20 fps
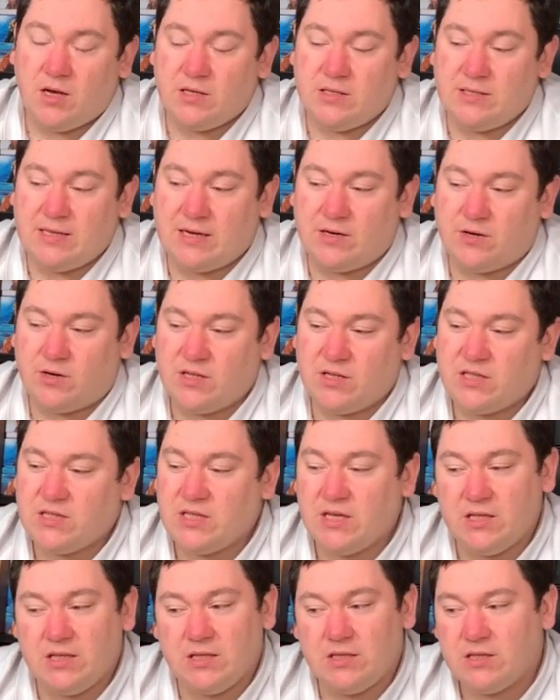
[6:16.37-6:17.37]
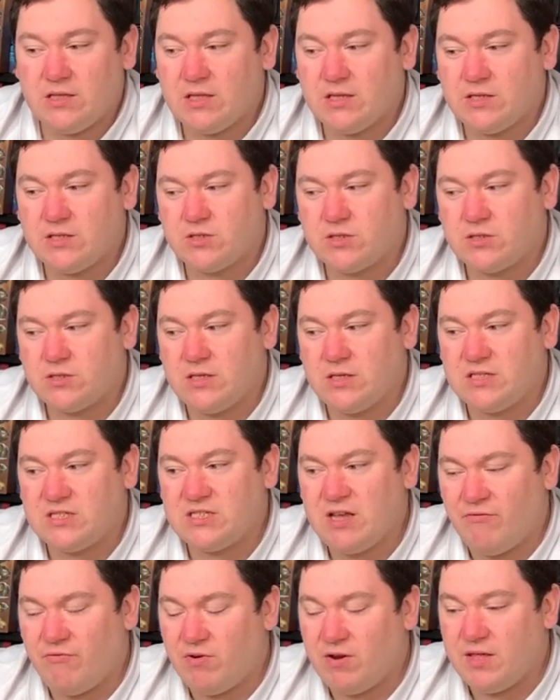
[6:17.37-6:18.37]
Now, I think there's
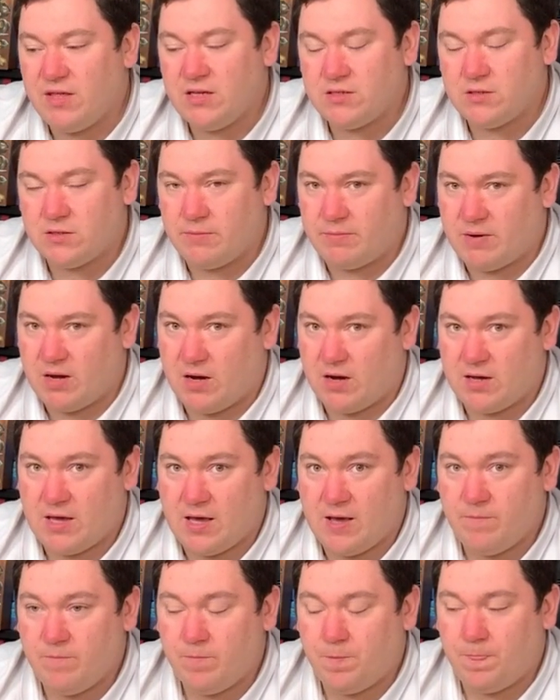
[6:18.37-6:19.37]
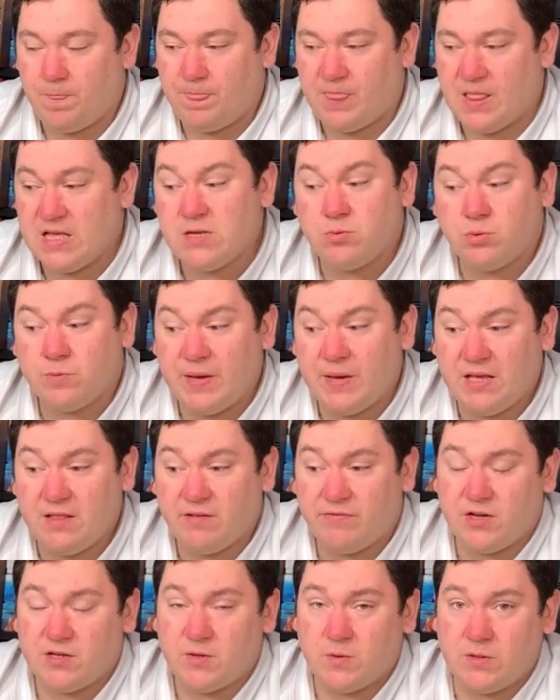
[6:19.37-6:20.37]
several of these on the market. This will be in the
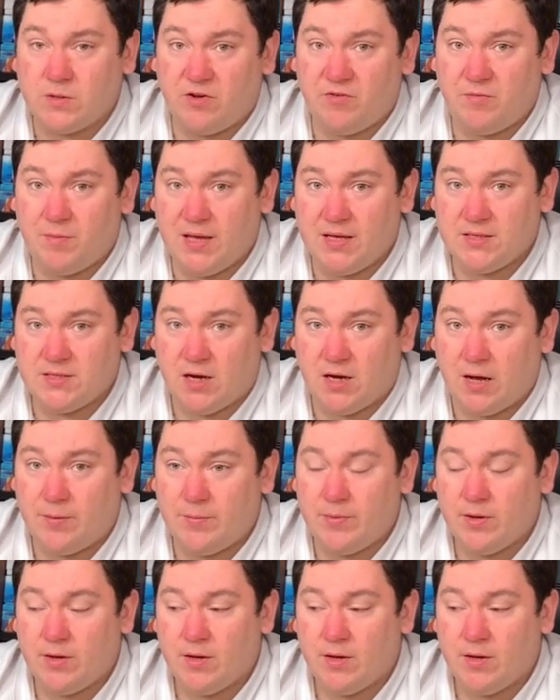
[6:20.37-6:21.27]
first one that I picked up.